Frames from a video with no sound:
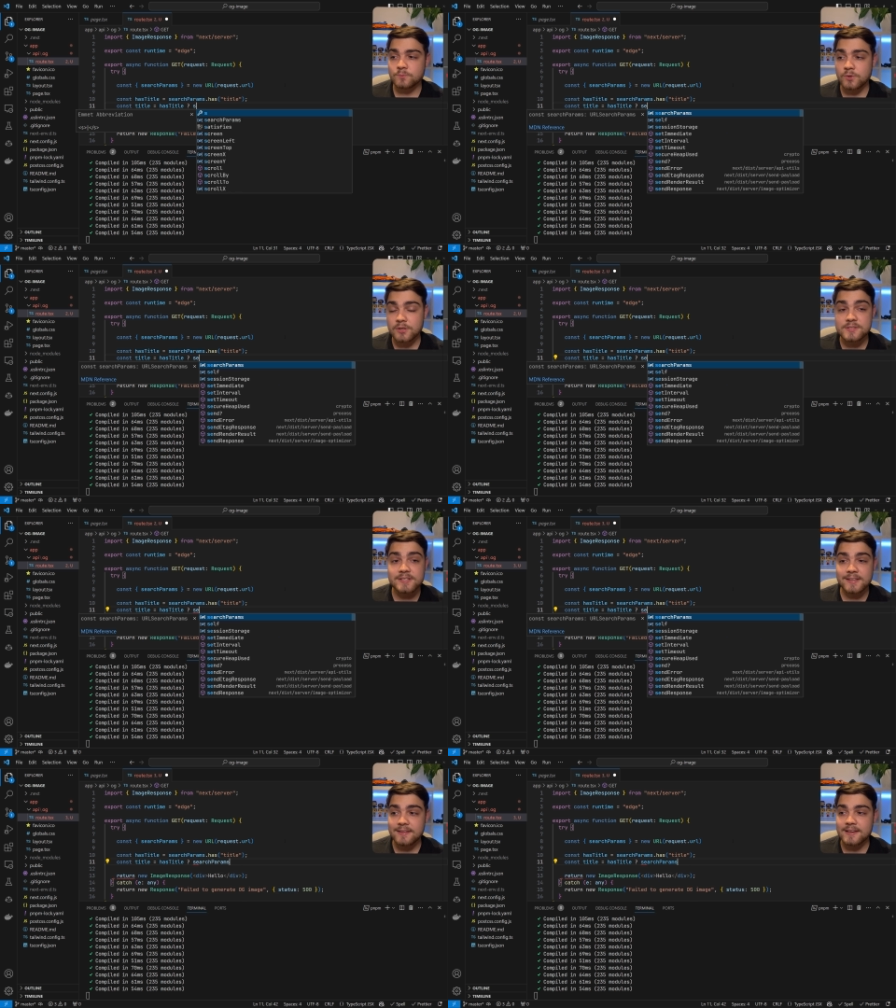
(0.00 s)
we're going to
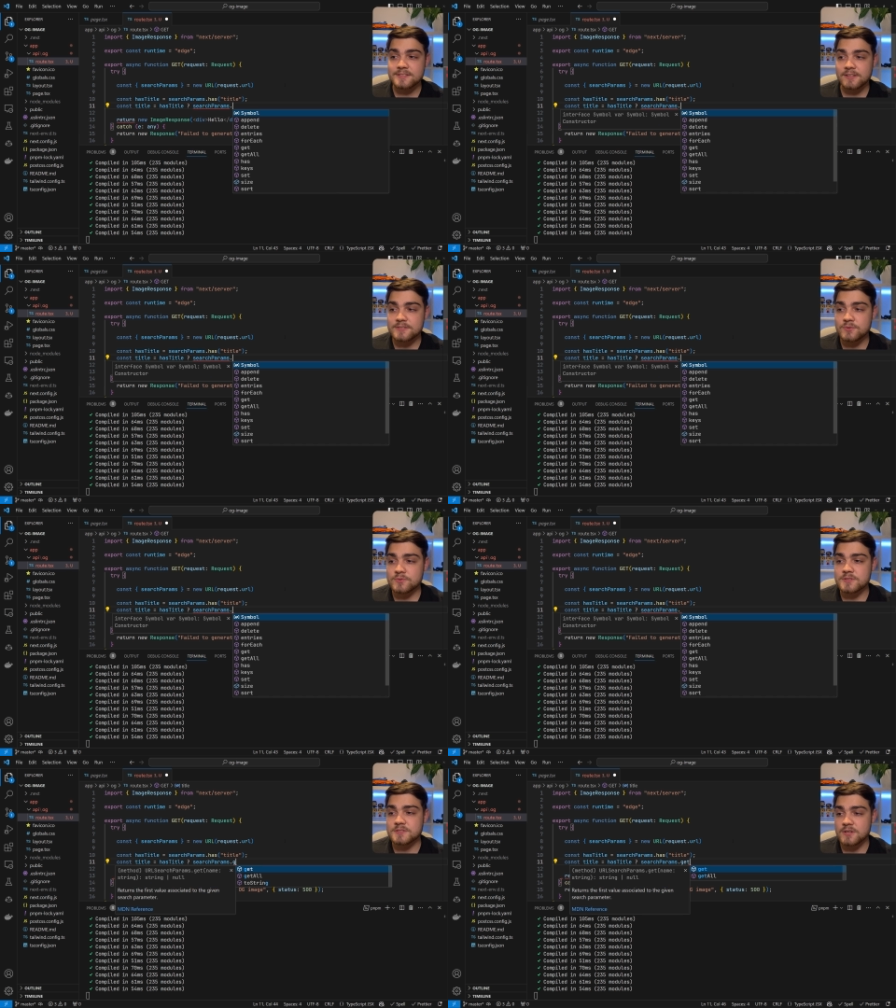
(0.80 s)
get that title.
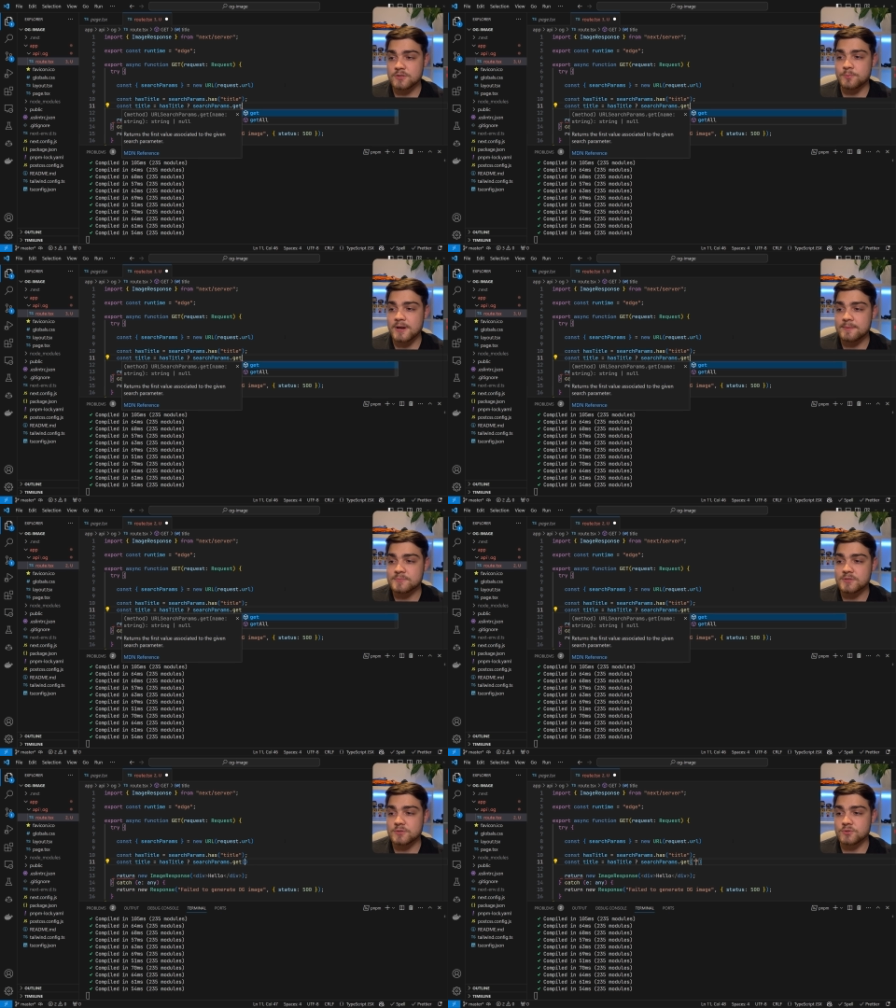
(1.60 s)
So search
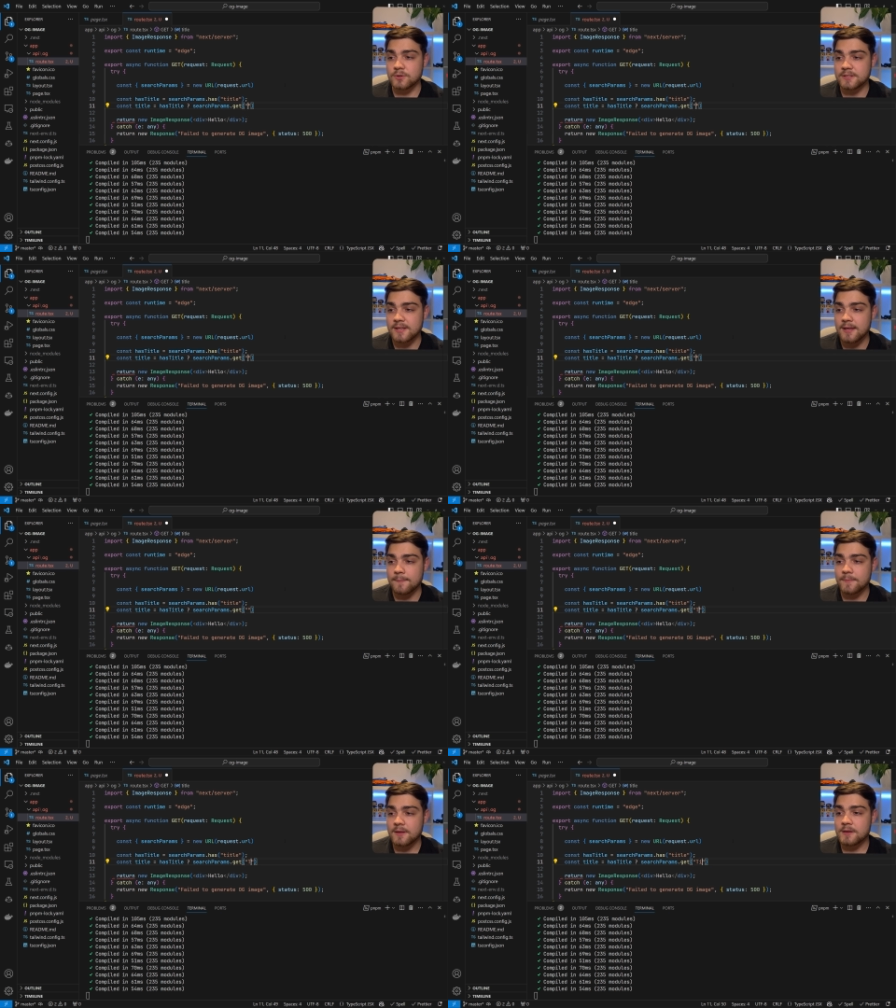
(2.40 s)

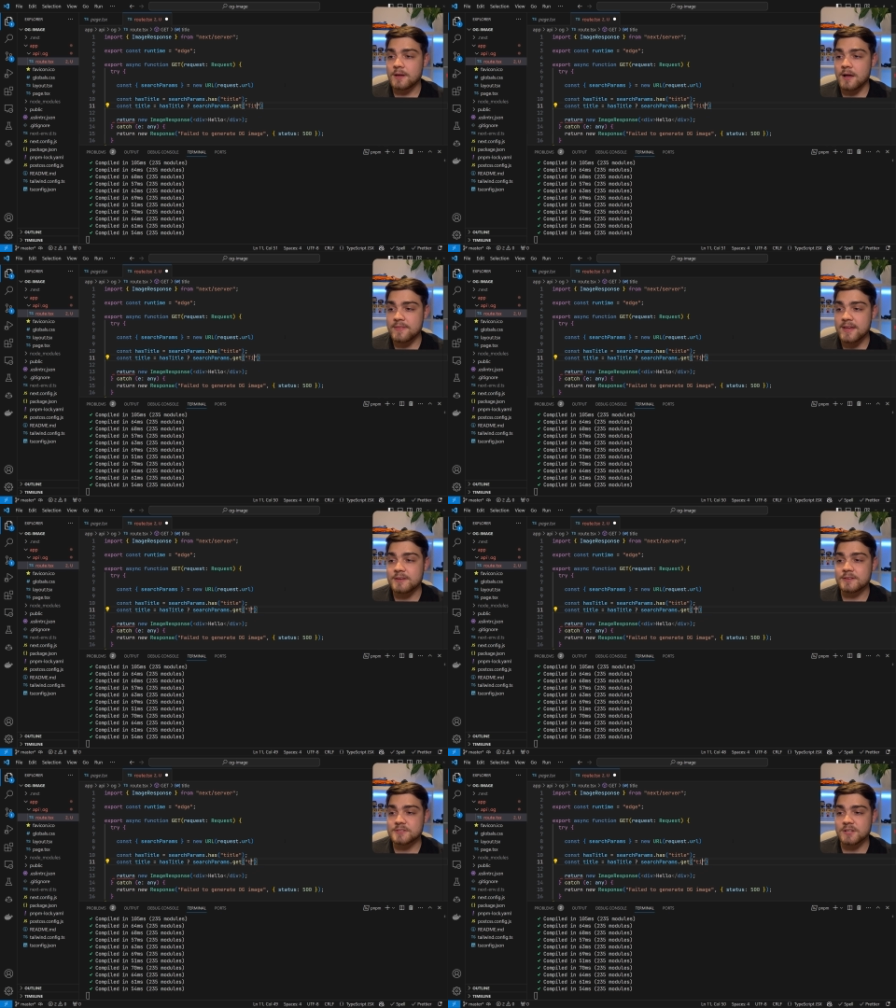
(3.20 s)
params.get and
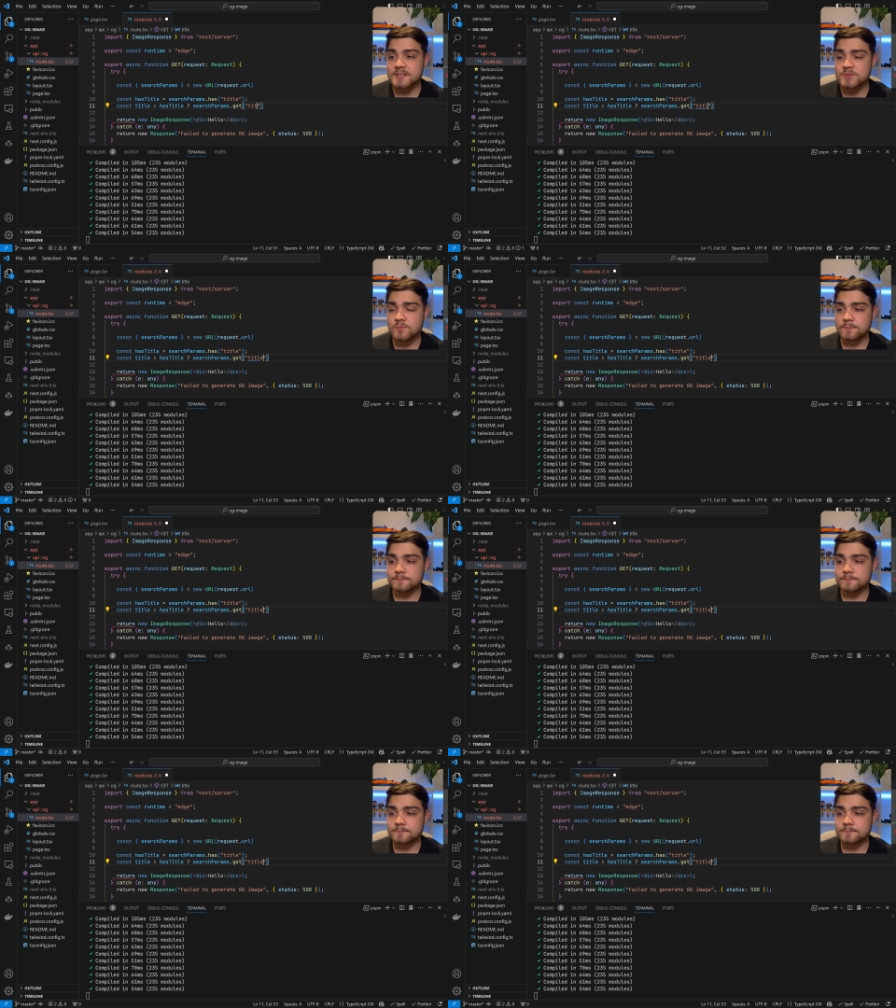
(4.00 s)
then title.